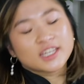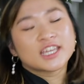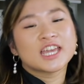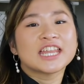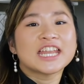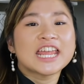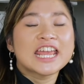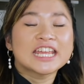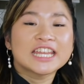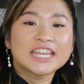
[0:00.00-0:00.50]

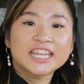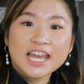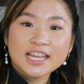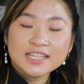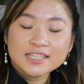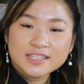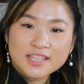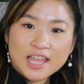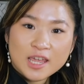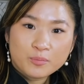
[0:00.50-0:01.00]
get a
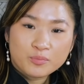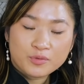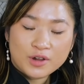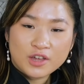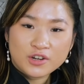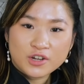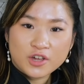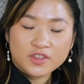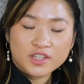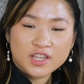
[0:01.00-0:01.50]
nice light
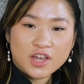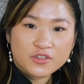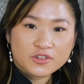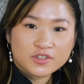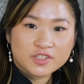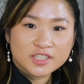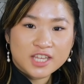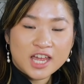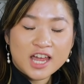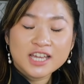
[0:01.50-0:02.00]
brown on the
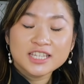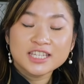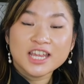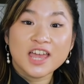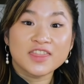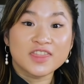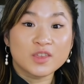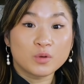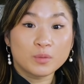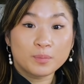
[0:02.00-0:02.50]
other side,
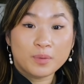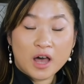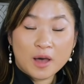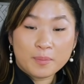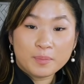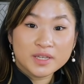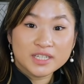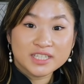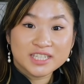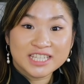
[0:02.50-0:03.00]
and then we'll
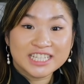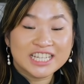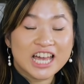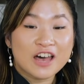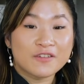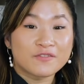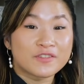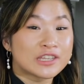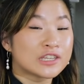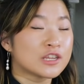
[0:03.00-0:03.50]
pop it into the
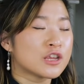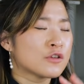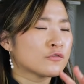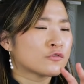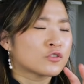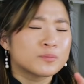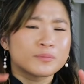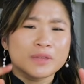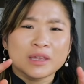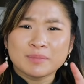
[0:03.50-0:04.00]
oven
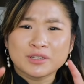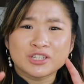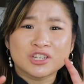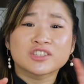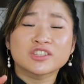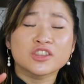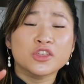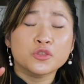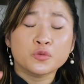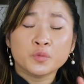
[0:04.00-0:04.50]
for maybe
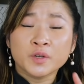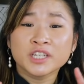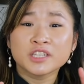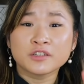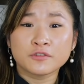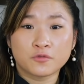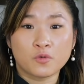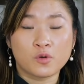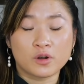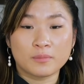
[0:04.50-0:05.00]
just 3
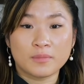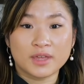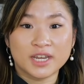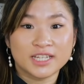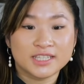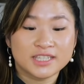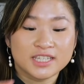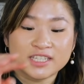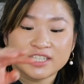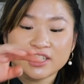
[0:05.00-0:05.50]
to 4
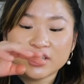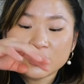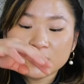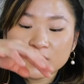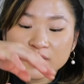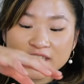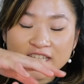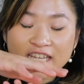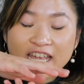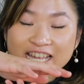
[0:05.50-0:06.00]
minutes until
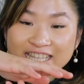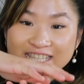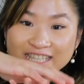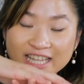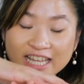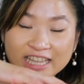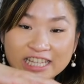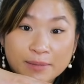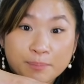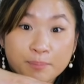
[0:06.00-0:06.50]
you see it
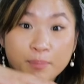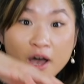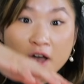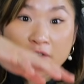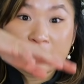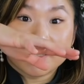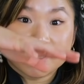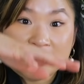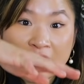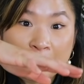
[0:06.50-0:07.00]
slightly
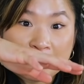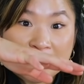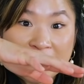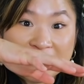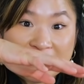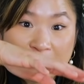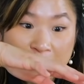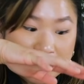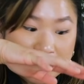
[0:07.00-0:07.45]
puffs up in the